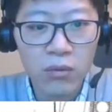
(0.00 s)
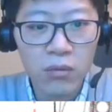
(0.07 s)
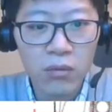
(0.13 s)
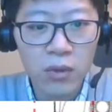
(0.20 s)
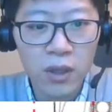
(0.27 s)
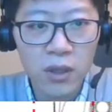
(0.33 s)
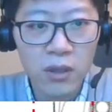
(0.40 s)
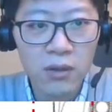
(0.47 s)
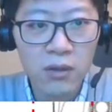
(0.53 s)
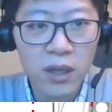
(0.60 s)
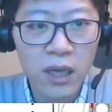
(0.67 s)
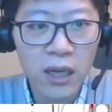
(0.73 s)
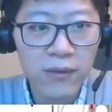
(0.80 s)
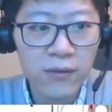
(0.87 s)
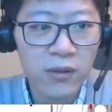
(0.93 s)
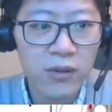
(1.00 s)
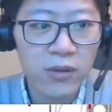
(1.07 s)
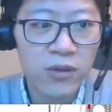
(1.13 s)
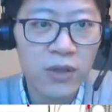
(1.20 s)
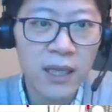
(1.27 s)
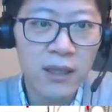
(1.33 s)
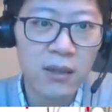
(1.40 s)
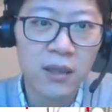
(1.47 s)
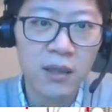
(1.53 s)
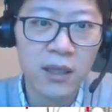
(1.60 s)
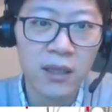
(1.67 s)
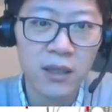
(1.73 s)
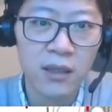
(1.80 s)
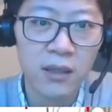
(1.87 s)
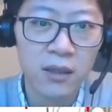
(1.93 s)
Well, you have to retract the
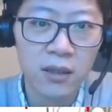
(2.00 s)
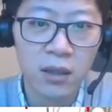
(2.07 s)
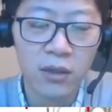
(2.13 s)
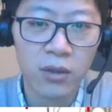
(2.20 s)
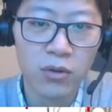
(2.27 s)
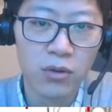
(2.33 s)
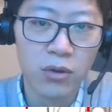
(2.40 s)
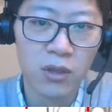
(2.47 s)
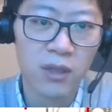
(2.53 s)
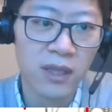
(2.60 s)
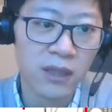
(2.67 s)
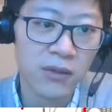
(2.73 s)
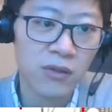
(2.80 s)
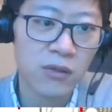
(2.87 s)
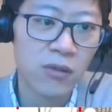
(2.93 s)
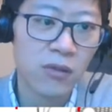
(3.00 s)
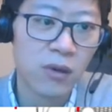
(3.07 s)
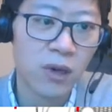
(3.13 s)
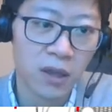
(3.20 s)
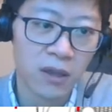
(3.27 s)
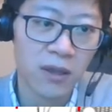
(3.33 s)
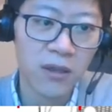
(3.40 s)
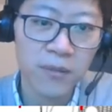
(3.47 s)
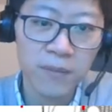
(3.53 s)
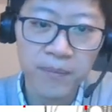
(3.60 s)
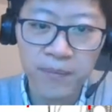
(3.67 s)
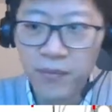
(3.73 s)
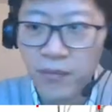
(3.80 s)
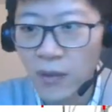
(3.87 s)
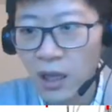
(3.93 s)
leg on the corner that's too high.
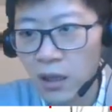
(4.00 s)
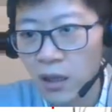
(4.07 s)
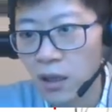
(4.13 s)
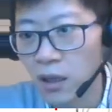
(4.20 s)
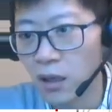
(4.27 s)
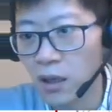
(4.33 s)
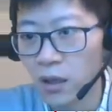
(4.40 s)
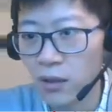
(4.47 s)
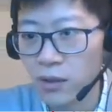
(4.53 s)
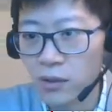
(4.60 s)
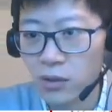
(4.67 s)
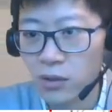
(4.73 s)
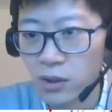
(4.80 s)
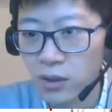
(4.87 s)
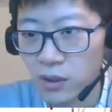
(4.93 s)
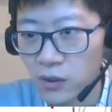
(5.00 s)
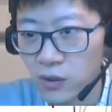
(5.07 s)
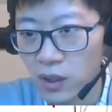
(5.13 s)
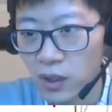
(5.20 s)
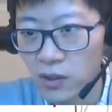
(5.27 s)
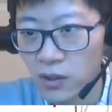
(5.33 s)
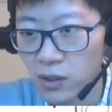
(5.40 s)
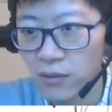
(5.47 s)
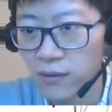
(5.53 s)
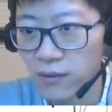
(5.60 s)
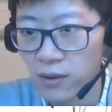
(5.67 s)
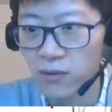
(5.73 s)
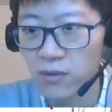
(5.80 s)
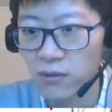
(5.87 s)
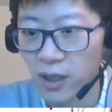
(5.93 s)
So in this case, the
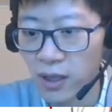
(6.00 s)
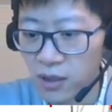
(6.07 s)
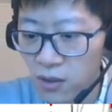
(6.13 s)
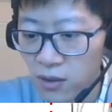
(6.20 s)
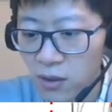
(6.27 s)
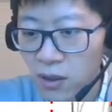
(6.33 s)
front right.